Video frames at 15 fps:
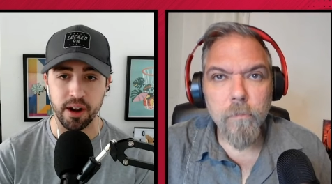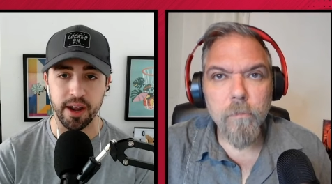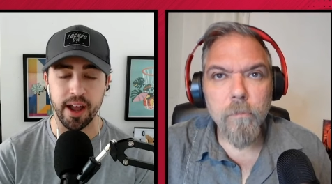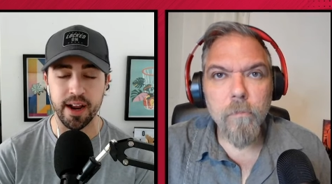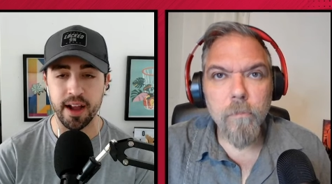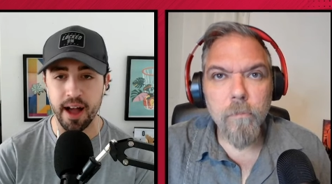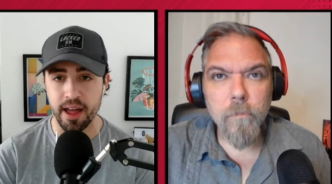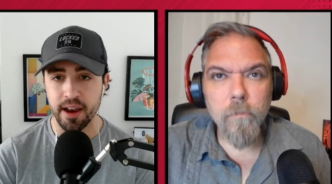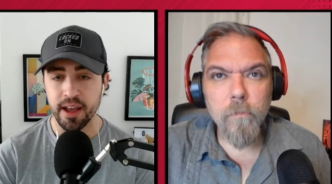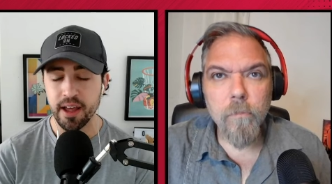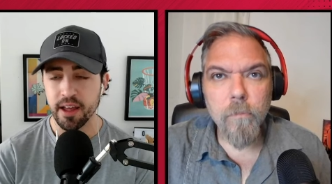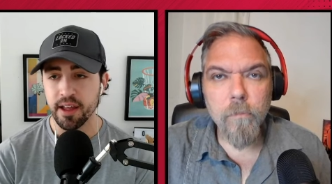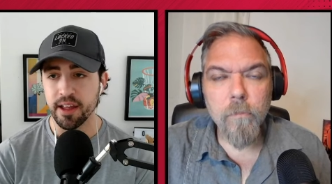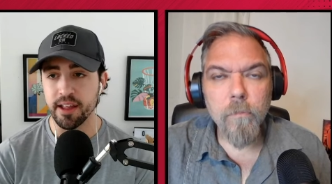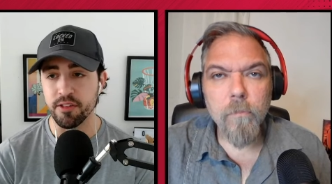Speaker 1: I, I got
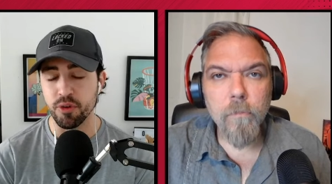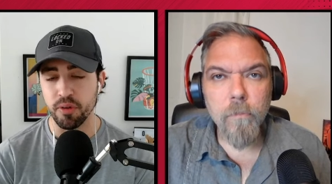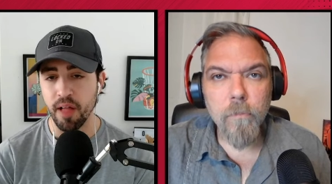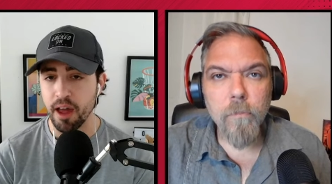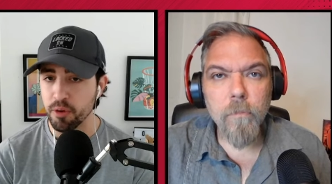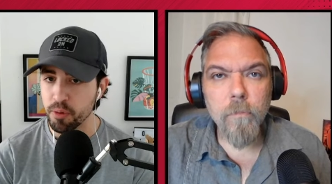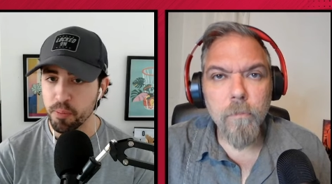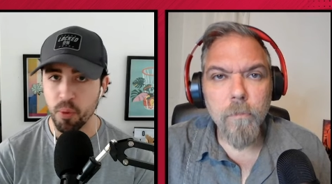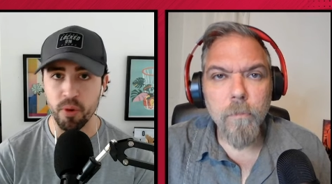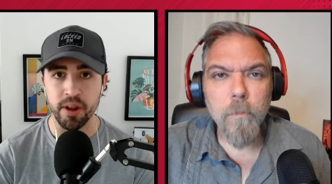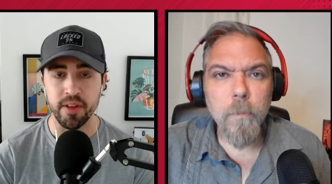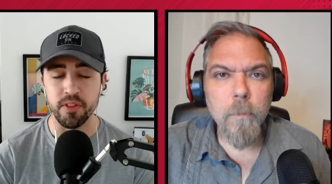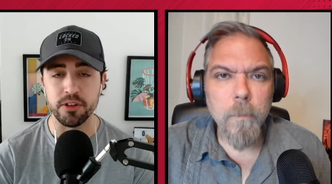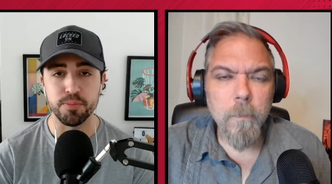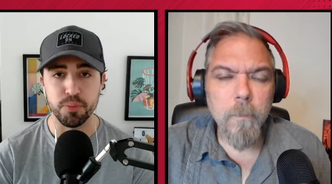into a lot of reporting
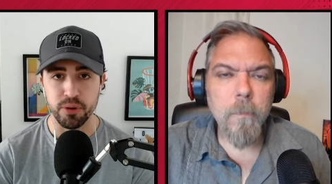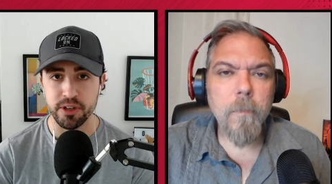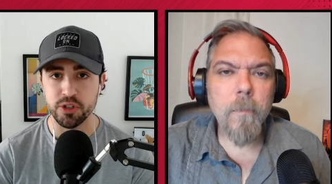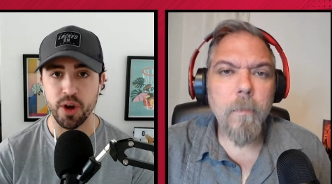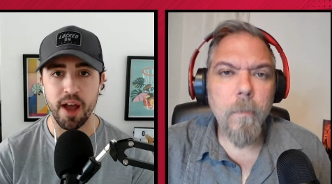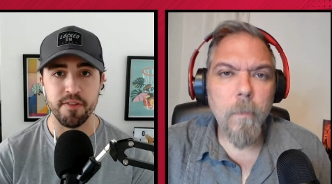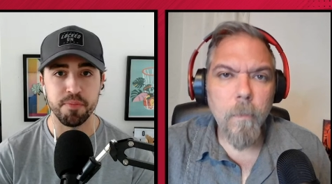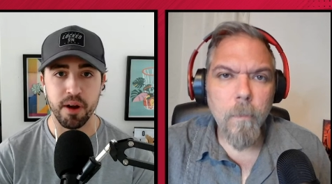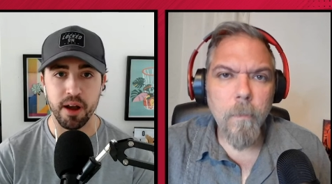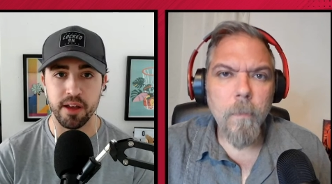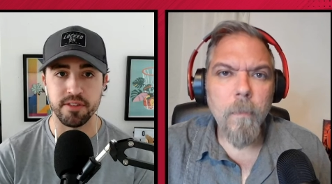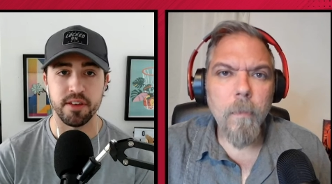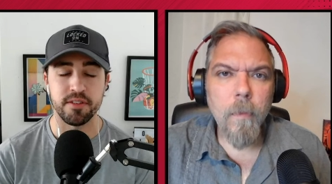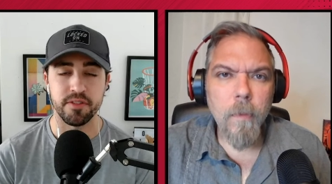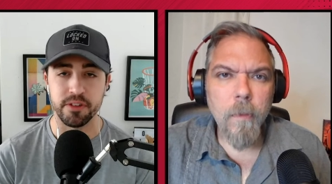in the pre-draft
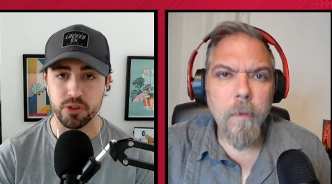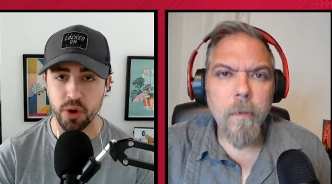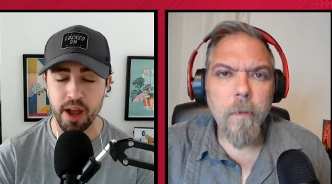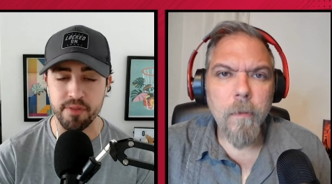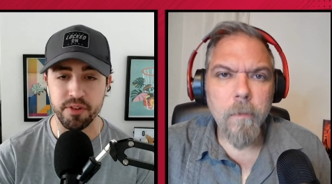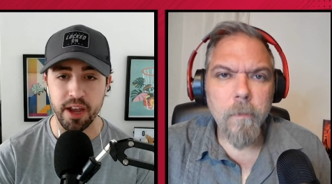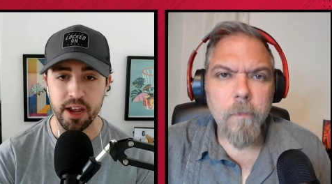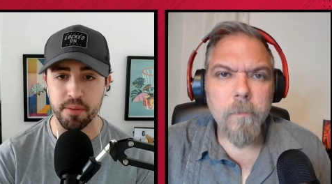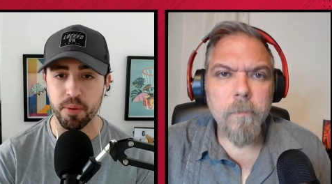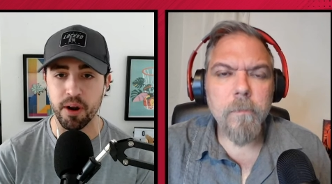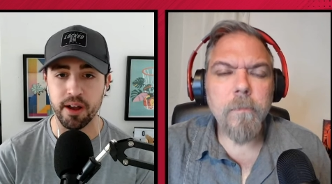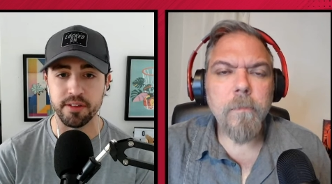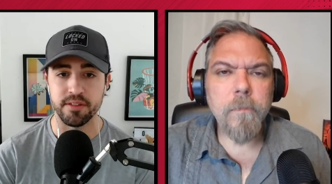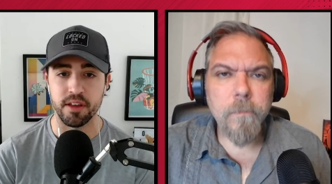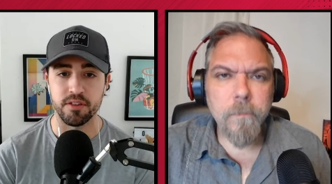process and the draft night
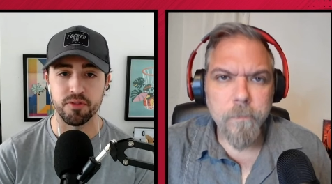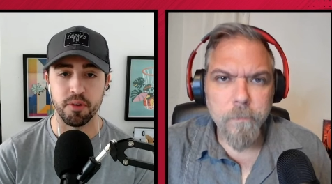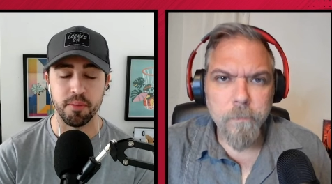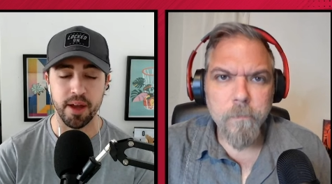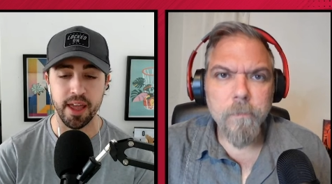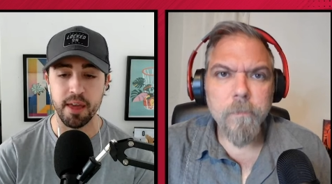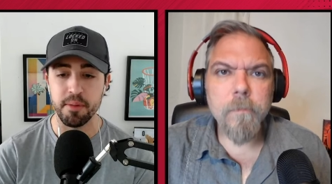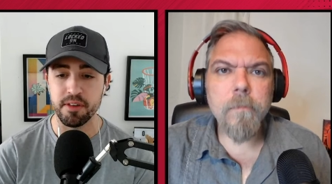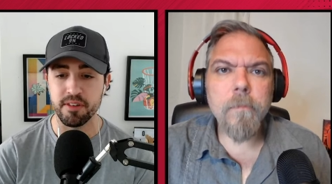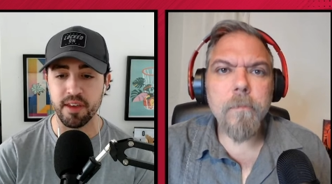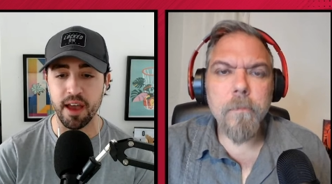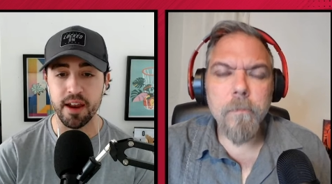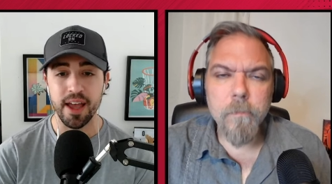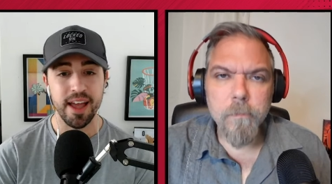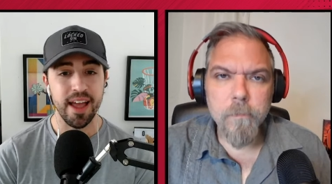process from Miami's
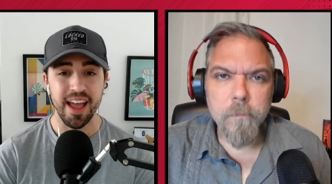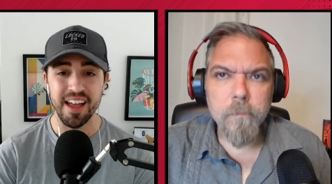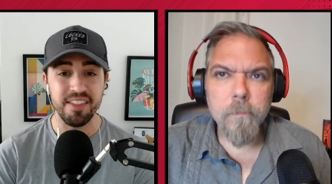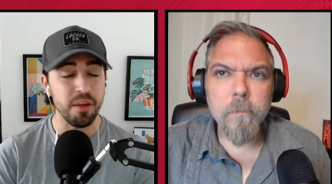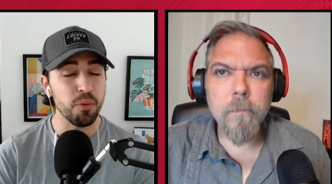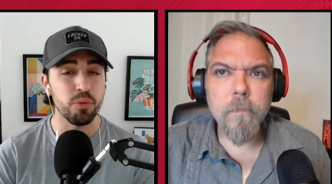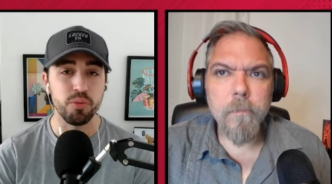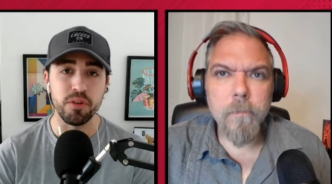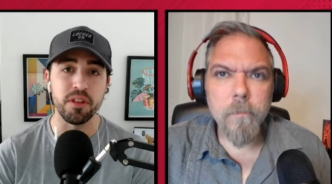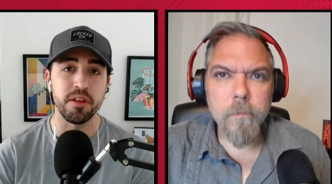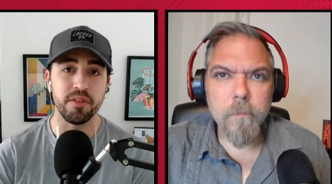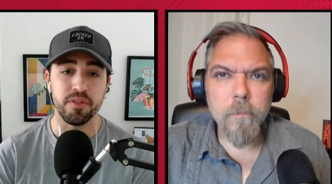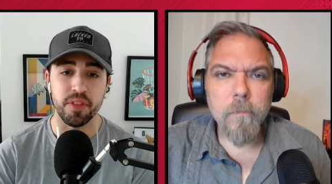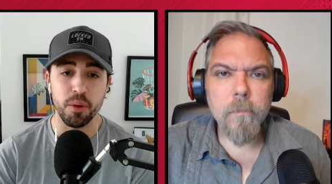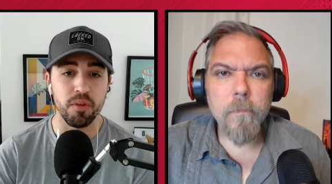side, and they were
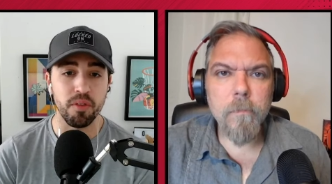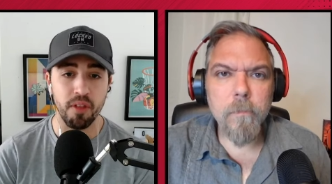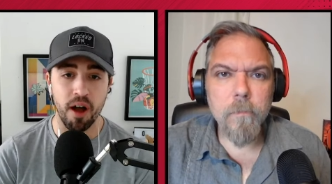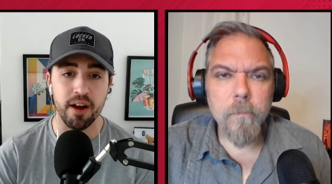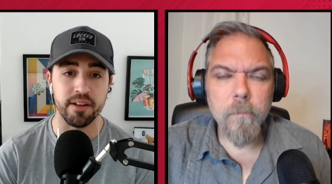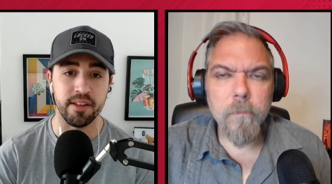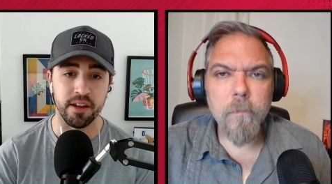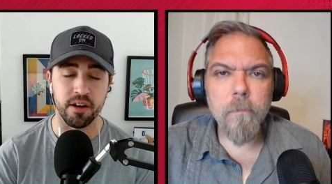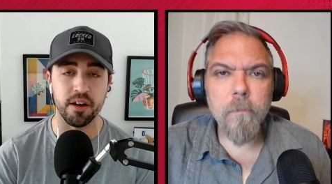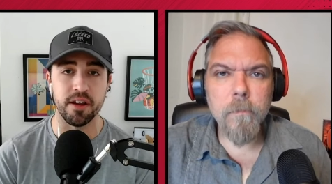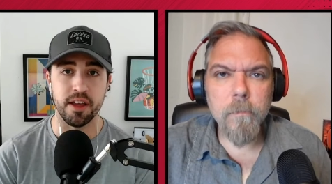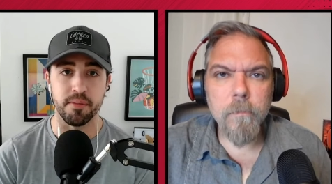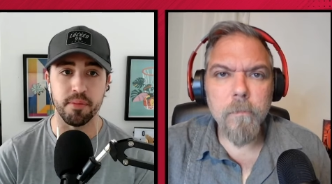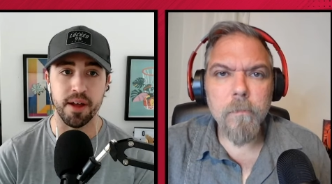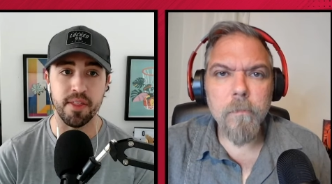really they were locked in on
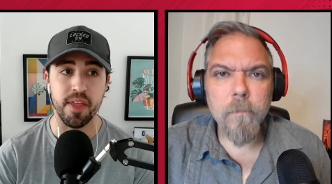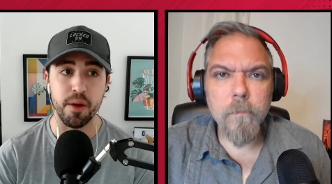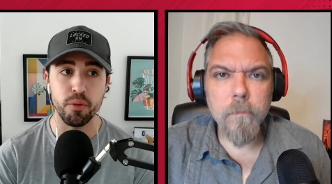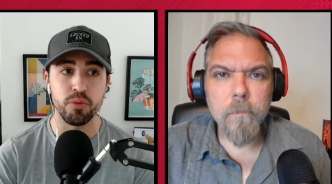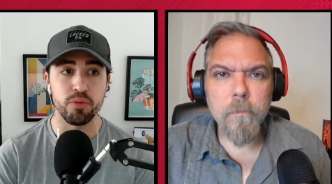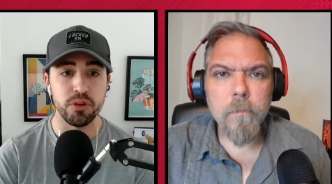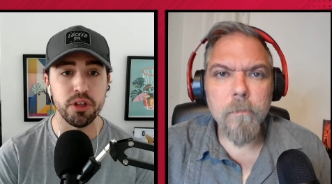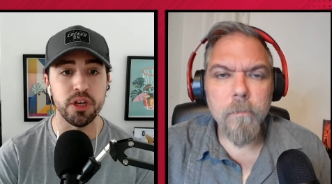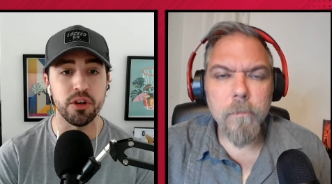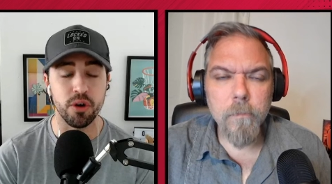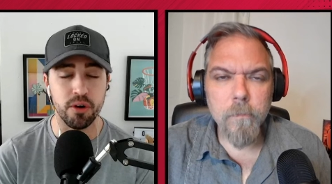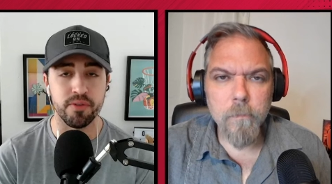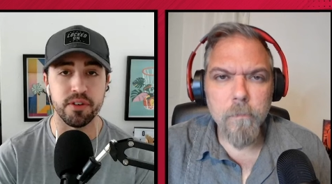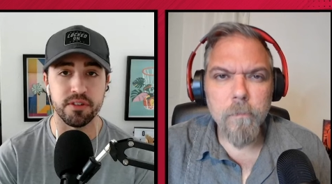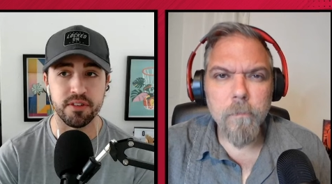him, and they were really
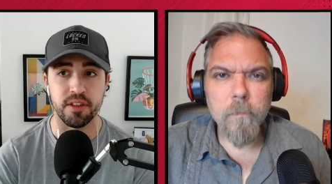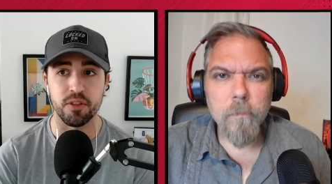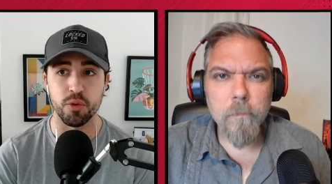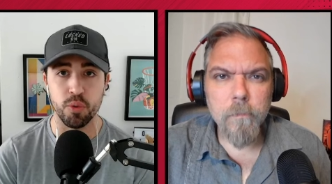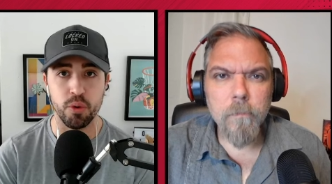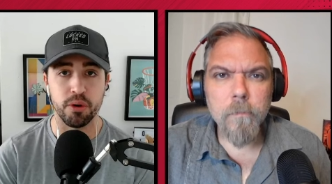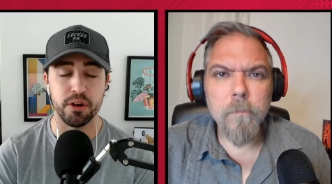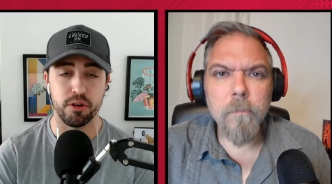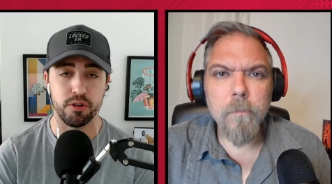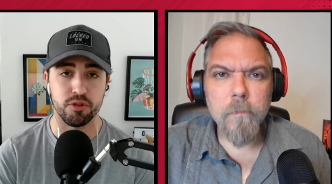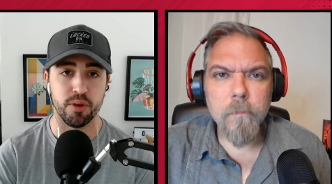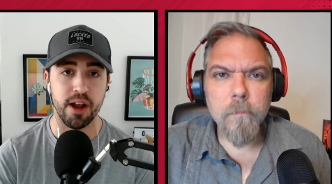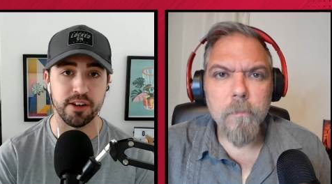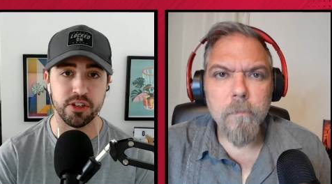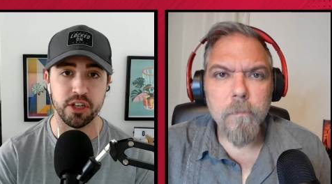nervous that the Warriors were
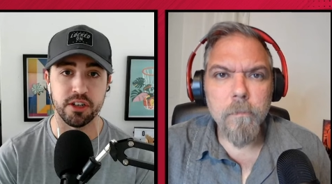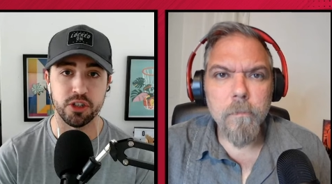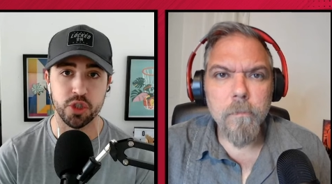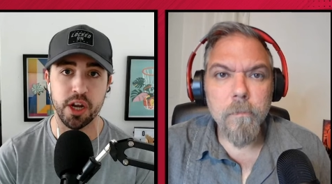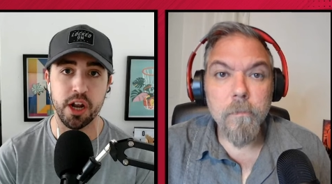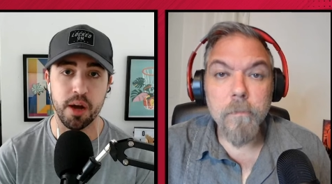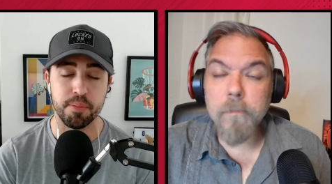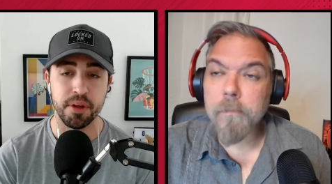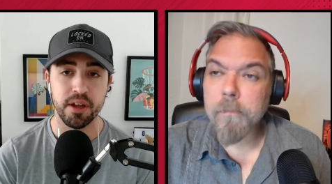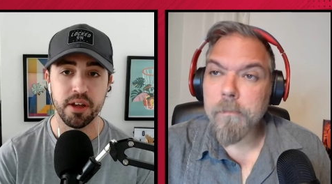actually going to trade up